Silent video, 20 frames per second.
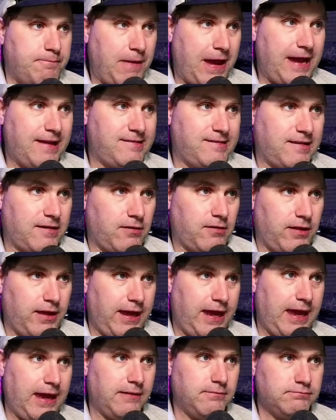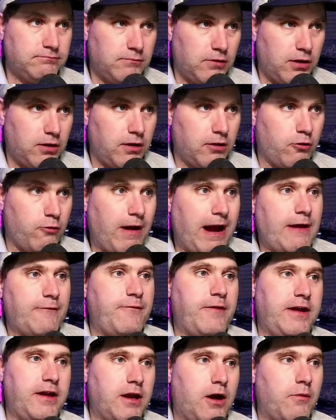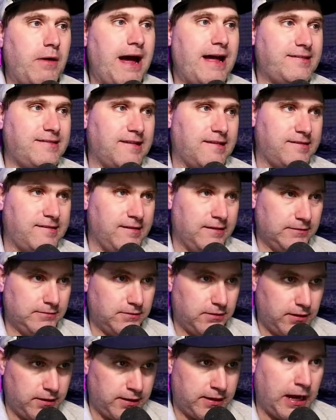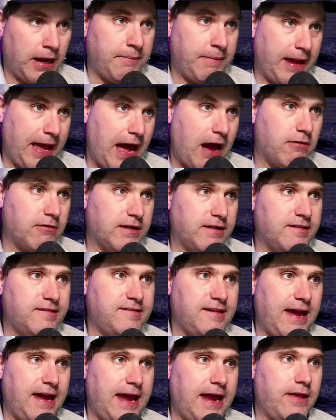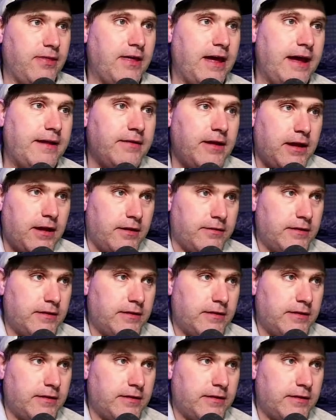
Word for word: Basically, GrapheneOS is coming out and saying that,